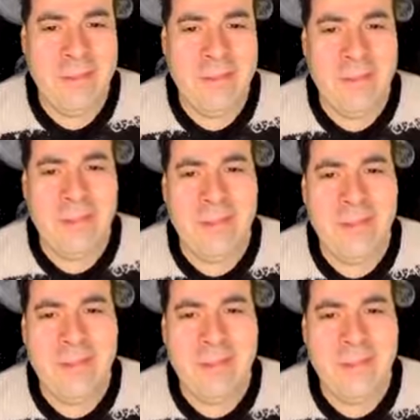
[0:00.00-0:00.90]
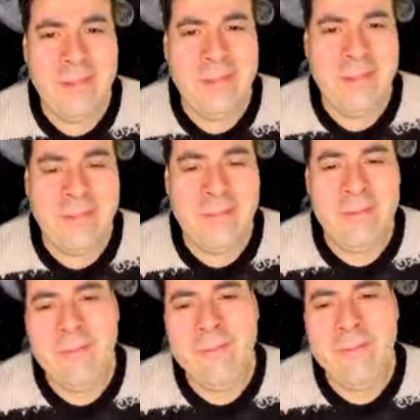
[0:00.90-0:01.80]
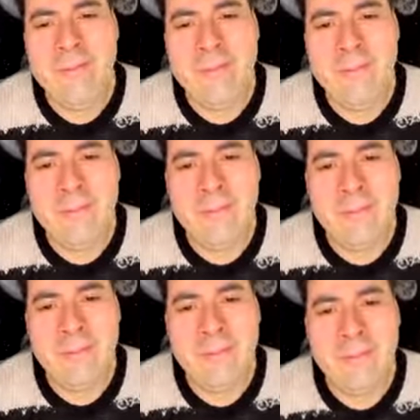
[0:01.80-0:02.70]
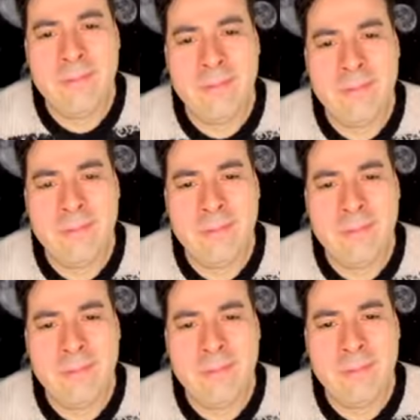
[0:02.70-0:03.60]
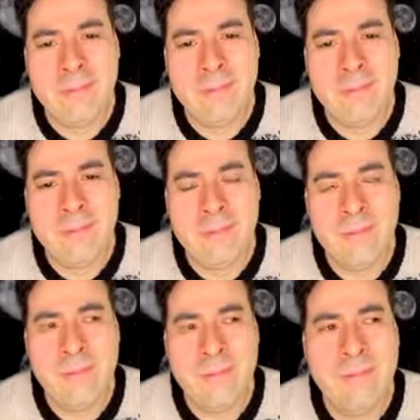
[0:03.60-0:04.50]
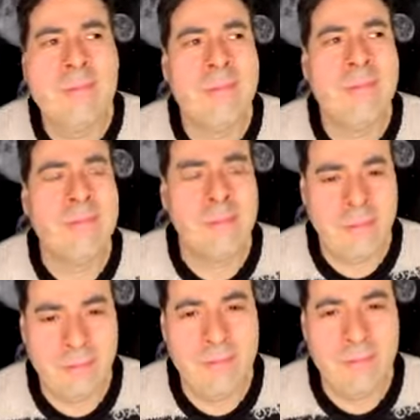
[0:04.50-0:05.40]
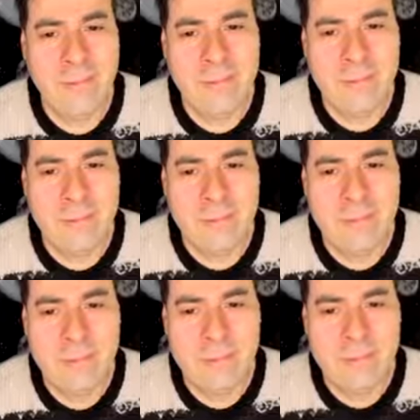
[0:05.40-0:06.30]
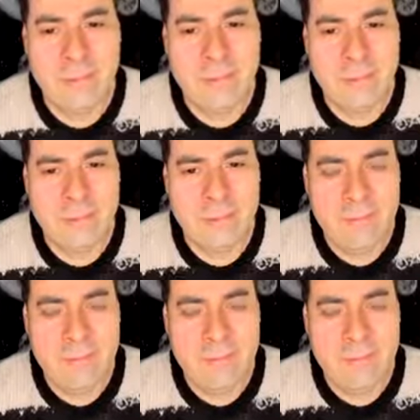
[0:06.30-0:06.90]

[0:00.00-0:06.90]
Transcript: This person isn't speaking.